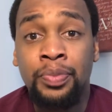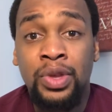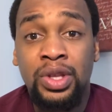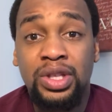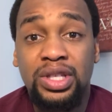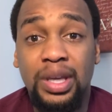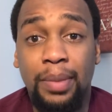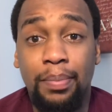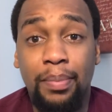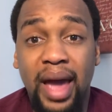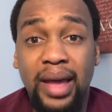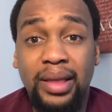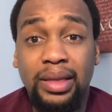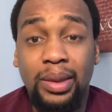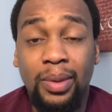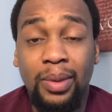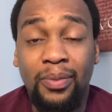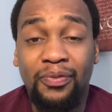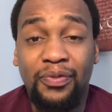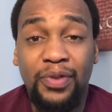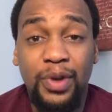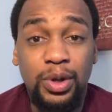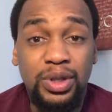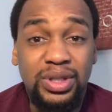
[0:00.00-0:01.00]
to make them
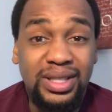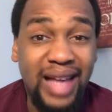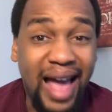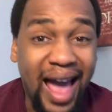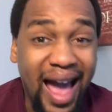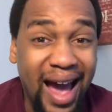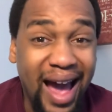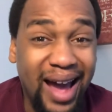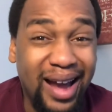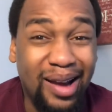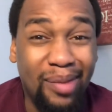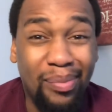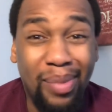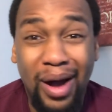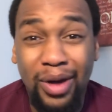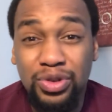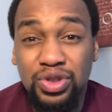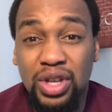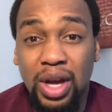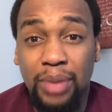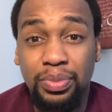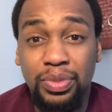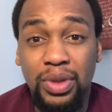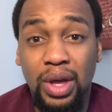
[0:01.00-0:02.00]
feel sad about
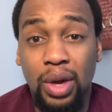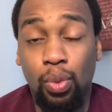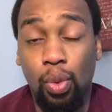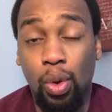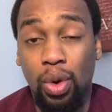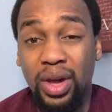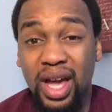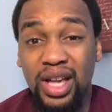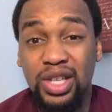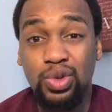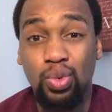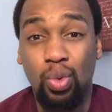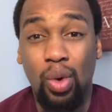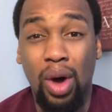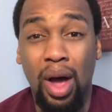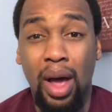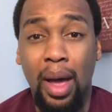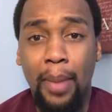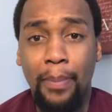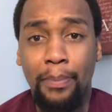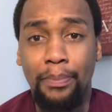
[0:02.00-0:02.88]
something. Well, guess what?